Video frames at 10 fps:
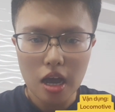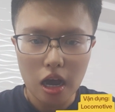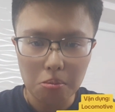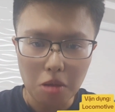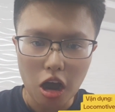
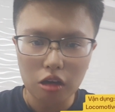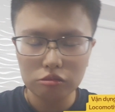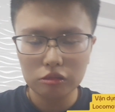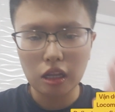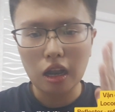
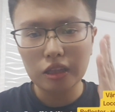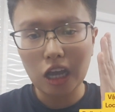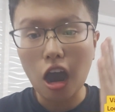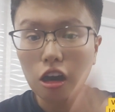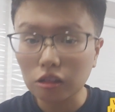among
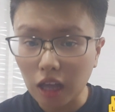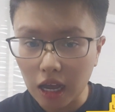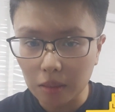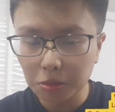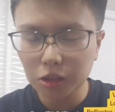the all
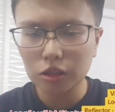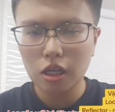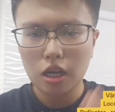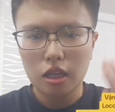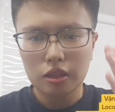lamps,
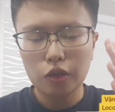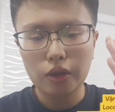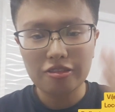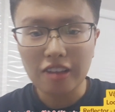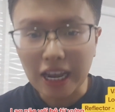the
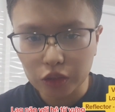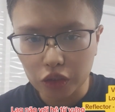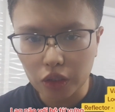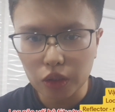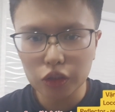
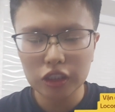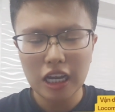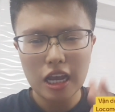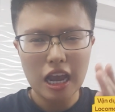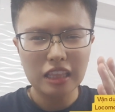reflectors,
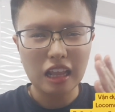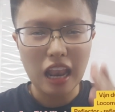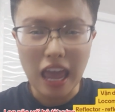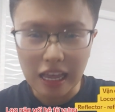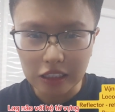and the
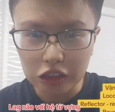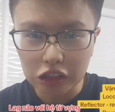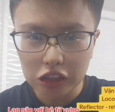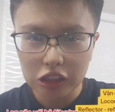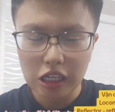
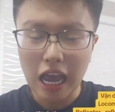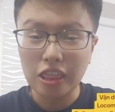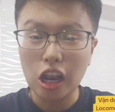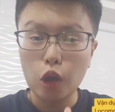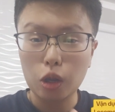lens
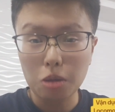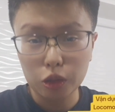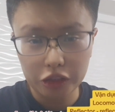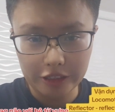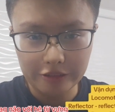at the
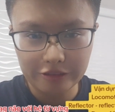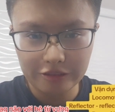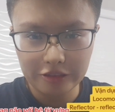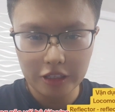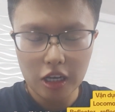locomotive?